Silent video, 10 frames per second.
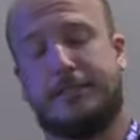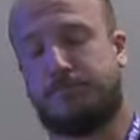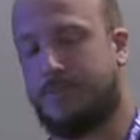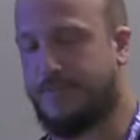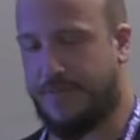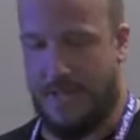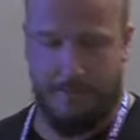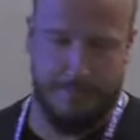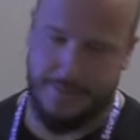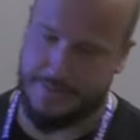Uh, if
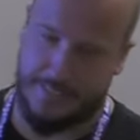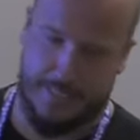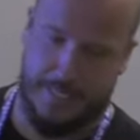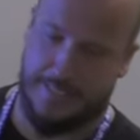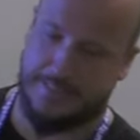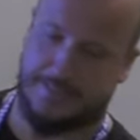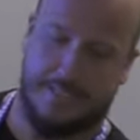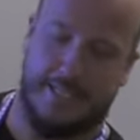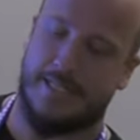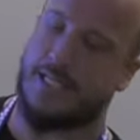there is a, a,
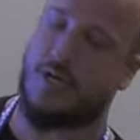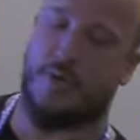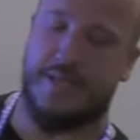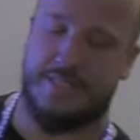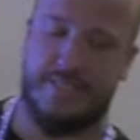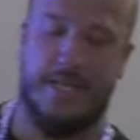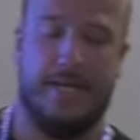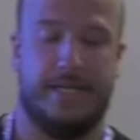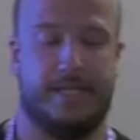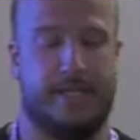sudden increase
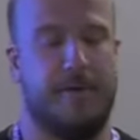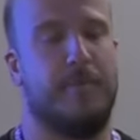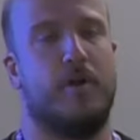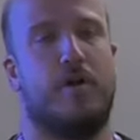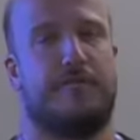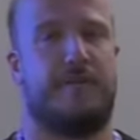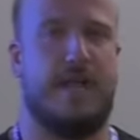in the number of